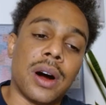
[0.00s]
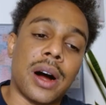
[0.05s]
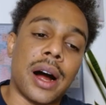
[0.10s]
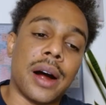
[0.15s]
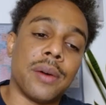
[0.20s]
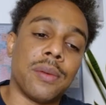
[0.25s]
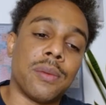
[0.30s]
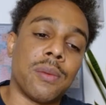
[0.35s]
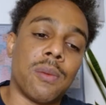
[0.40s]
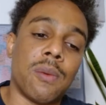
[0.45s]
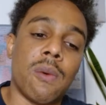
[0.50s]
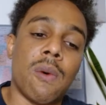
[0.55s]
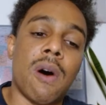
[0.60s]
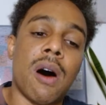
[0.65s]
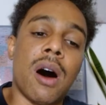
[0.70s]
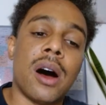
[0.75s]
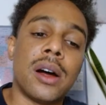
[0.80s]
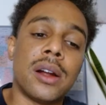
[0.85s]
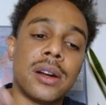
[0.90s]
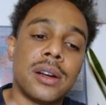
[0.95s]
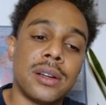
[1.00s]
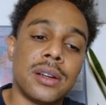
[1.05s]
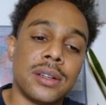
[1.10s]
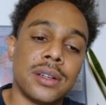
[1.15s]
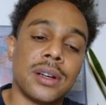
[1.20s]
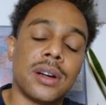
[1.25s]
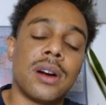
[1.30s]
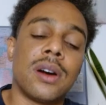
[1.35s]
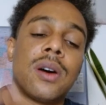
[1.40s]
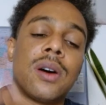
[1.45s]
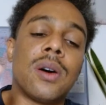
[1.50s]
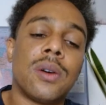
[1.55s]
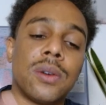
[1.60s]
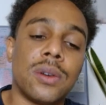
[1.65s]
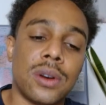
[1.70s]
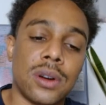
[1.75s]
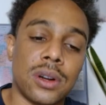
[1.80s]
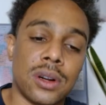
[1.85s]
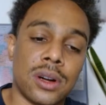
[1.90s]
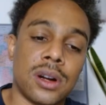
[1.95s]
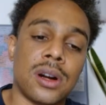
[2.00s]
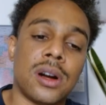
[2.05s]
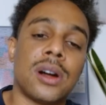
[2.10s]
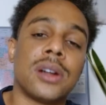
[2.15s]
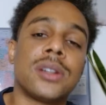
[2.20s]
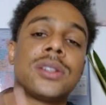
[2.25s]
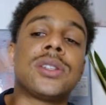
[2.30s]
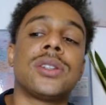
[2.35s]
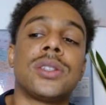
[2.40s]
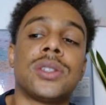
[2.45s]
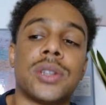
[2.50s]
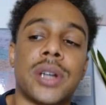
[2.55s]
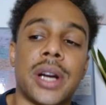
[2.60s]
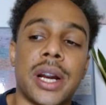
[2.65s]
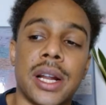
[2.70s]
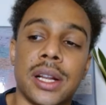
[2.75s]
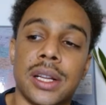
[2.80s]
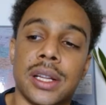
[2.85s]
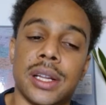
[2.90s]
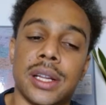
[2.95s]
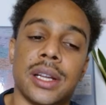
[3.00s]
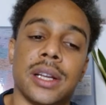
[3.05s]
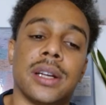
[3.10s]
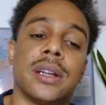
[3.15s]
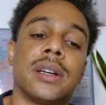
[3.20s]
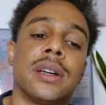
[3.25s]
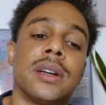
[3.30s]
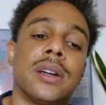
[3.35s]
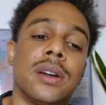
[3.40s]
I want to go to Australia.